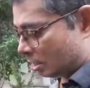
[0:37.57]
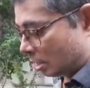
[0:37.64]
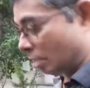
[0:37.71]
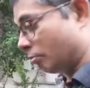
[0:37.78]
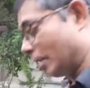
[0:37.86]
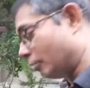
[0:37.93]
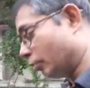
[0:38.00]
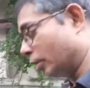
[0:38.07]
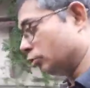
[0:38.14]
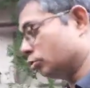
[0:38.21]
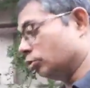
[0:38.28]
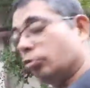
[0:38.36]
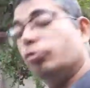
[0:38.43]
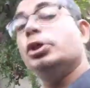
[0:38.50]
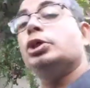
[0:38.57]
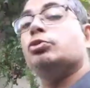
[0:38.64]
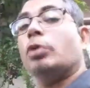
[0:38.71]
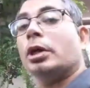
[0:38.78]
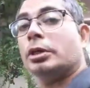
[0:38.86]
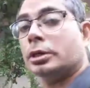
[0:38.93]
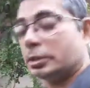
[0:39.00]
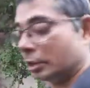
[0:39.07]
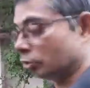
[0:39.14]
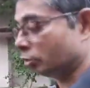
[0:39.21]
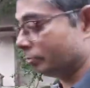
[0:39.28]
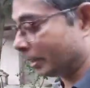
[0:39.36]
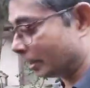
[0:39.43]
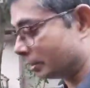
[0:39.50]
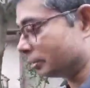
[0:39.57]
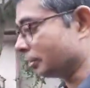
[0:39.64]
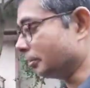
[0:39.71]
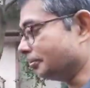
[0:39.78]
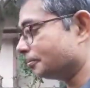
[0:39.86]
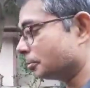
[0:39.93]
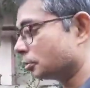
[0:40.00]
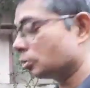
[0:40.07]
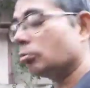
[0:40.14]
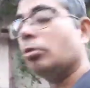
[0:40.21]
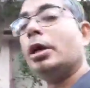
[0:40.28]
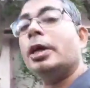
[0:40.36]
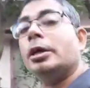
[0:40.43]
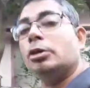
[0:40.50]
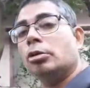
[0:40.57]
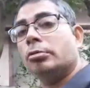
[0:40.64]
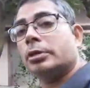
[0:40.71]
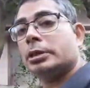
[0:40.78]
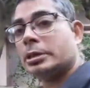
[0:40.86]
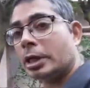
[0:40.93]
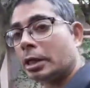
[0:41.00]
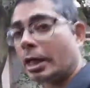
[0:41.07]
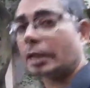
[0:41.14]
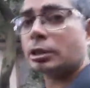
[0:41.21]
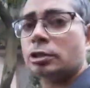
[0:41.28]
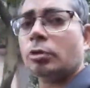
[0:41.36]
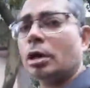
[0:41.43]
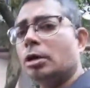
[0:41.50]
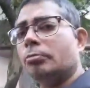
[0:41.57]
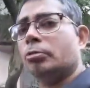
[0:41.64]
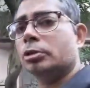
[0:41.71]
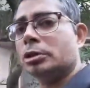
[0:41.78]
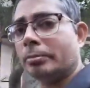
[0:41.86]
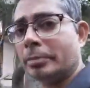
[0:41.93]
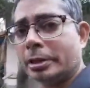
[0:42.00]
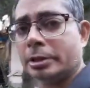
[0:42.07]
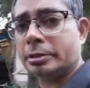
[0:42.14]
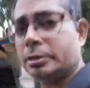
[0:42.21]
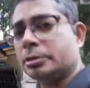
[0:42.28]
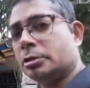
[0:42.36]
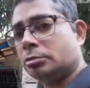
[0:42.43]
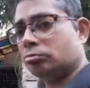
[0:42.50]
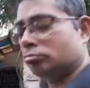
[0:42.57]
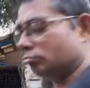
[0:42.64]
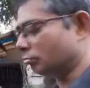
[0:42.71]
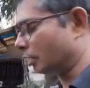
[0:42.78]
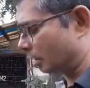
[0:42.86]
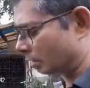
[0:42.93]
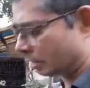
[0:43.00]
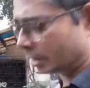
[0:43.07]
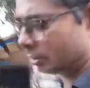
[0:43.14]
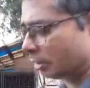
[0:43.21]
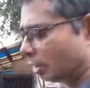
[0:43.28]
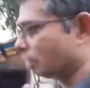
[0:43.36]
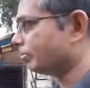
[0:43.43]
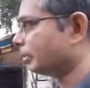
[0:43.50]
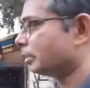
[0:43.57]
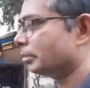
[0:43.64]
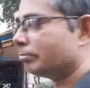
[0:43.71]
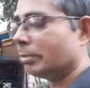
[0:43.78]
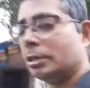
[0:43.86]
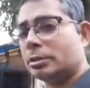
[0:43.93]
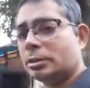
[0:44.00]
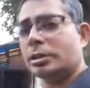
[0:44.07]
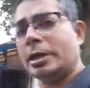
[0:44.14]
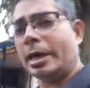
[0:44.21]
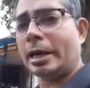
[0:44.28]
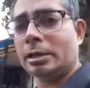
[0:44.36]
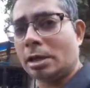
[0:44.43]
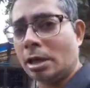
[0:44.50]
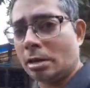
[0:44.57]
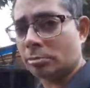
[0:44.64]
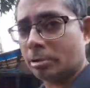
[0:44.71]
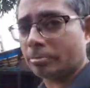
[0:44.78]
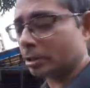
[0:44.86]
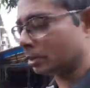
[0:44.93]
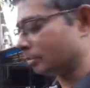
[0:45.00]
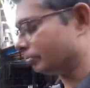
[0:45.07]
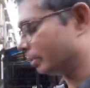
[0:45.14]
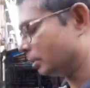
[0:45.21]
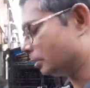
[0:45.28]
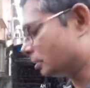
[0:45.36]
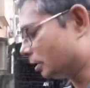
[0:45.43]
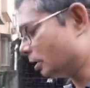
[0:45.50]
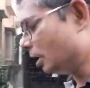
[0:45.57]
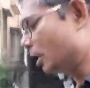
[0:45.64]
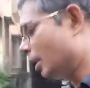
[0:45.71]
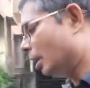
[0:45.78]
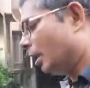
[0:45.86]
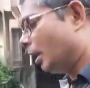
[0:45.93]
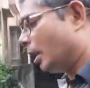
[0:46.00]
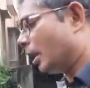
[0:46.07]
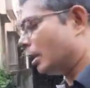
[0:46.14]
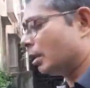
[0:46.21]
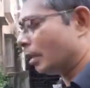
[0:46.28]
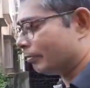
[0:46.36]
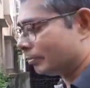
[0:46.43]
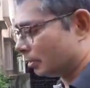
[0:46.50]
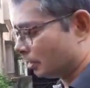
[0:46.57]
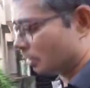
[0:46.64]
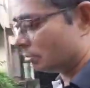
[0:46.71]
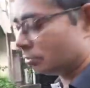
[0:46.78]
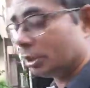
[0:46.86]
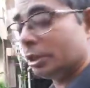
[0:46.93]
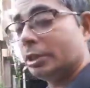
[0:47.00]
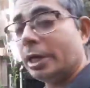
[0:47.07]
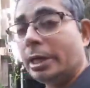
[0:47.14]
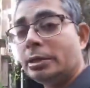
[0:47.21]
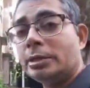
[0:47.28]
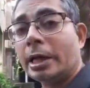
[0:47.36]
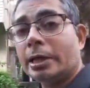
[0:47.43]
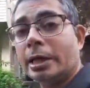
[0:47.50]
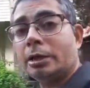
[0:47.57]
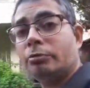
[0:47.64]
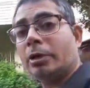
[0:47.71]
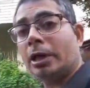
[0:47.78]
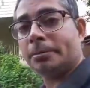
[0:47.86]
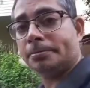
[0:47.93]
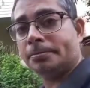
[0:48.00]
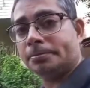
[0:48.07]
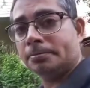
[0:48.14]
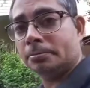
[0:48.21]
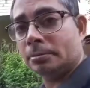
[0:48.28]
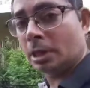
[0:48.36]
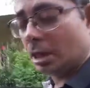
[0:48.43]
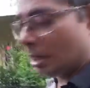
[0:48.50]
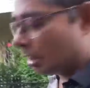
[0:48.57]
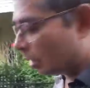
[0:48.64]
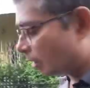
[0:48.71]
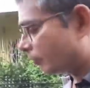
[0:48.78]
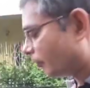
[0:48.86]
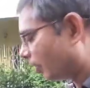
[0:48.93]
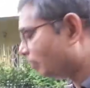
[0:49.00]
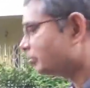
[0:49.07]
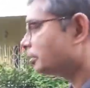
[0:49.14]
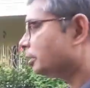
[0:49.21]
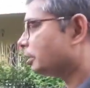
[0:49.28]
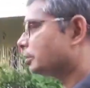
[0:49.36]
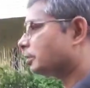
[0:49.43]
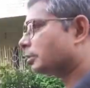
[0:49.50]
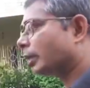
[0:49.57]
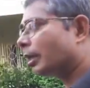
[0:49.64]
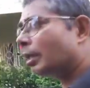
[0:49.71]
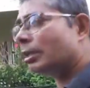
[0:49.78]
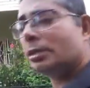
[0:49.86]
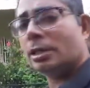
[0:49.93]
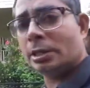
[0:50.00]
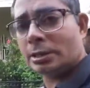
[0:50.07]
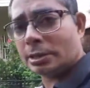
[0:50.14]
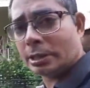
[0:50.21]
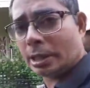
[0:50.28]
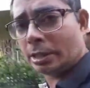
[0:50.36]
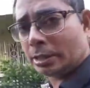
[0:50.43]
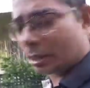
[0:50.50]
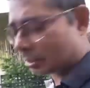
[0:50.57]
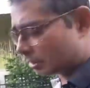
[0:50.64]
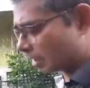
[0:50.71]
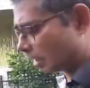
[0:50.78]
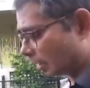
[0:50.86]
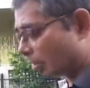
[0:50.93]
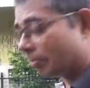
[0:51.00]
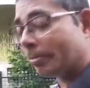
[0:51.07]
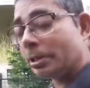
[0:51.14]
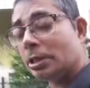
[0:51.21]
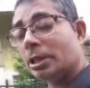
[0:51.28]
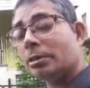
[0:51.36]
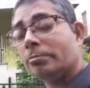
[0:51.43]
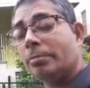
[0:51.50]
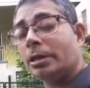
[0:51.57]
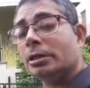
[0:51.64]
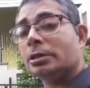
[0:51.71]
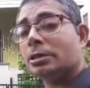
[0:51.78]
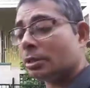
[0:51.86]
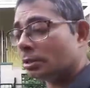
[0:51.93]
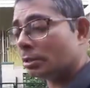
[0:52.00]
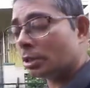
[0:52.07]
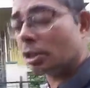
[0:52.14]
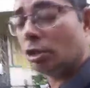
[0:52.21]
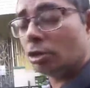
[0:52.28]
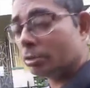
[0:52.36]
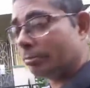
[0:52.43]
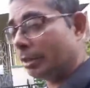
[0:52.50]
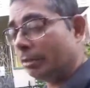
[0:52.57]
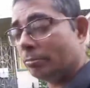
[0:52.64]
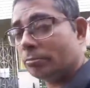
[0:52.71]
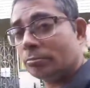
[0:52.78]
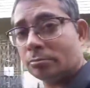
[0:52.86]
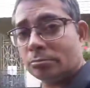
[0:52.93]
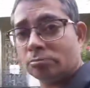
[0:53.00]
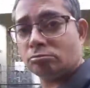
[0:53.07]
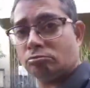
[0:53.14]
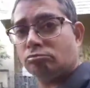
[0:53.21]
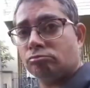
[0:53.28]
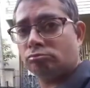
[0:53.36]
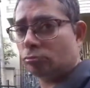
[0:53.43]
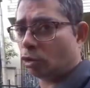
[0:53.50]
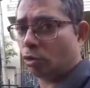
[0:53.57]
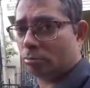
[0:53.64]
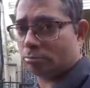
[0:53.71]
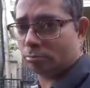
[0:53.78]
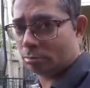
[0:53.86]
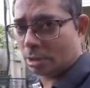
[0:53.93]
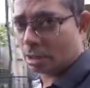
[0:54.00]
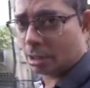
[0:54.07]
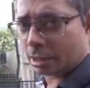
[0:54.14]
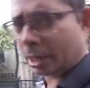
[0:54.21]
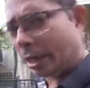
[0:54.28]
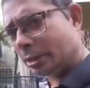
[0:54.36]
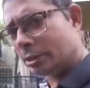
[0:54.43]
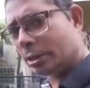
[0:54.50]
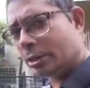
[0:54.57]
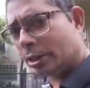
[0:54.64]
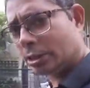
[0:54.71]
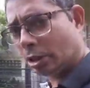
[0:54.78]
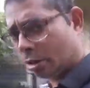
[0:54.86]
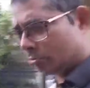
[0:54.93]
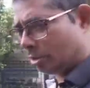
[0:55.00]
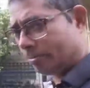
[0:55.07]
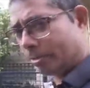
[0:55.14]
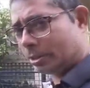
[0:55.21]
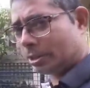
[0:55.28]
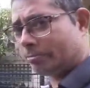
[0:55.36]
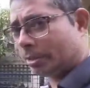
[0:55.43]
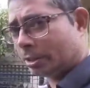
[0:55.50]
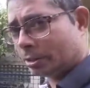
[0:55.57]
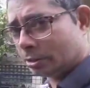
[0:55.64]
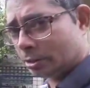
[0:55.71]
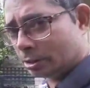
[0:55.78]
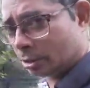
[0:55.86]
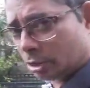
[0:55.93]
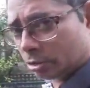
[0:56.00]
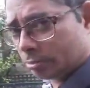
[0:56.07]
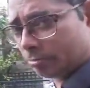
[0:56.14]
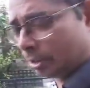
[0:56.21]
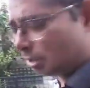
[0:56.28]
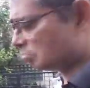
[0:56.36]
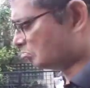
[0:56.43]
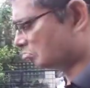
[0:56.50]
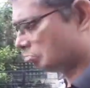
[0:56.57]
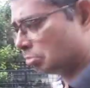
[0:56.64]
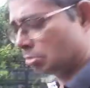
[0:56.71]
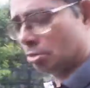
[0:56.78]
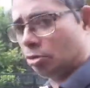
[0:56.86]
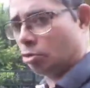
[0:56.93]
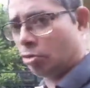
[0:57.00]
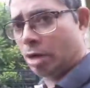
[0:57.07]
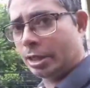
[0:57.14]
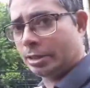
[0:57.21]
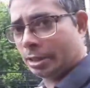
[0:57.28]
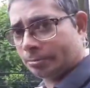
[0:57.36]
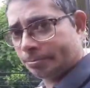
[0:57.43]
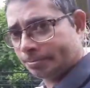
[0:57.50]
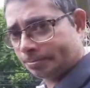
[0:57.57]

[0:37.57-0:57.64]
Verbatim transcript: Now I want to know which one is a good medicine. So what I do is that I swallow both the medicines. I take the allopathic medicine and the homeopathic medicine, and after three days, I get well. Now, from this, can I really say that the allopathic medicine cured me? No. Can I say that the homeopathic medicine cured me? No, either.